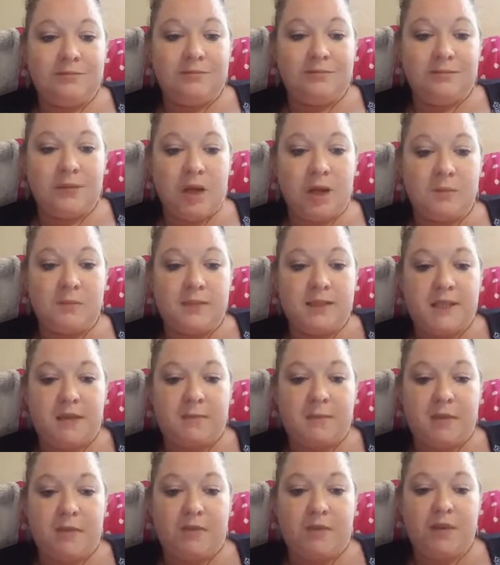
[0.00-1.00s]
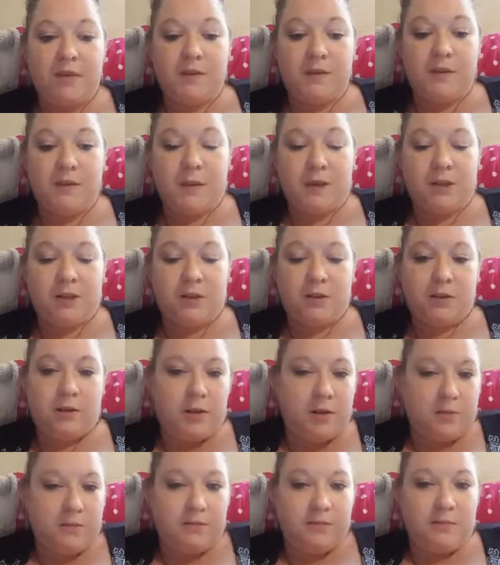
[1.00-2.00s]
helps them to feel special
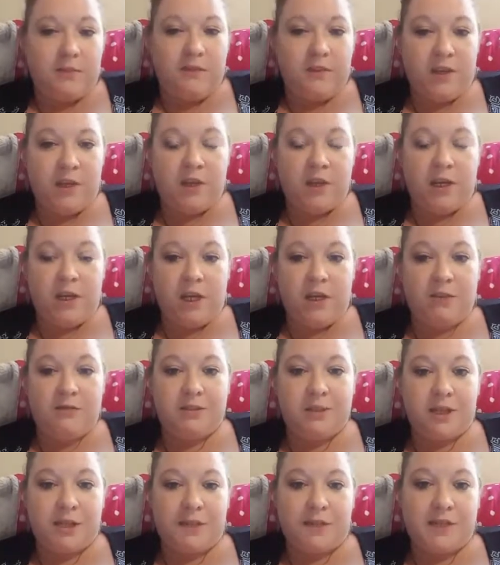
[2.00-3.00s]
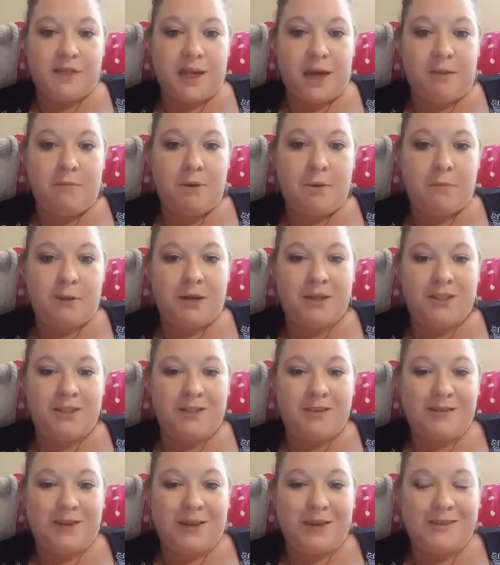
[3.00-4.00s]
and feel like you took the time to
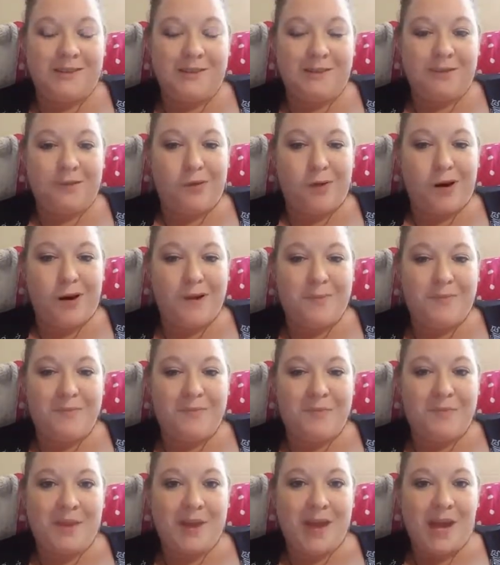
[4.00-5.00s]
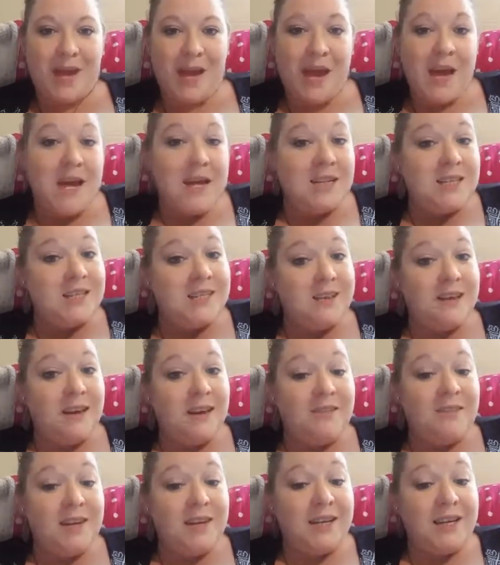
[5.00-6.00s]
personalize it for them. So y'all
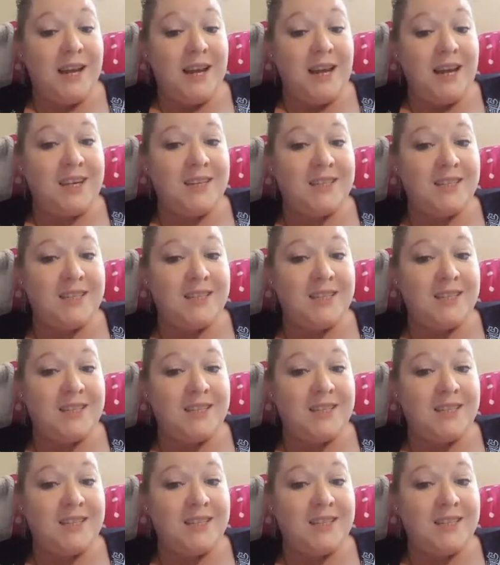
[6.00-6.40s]
have a good day.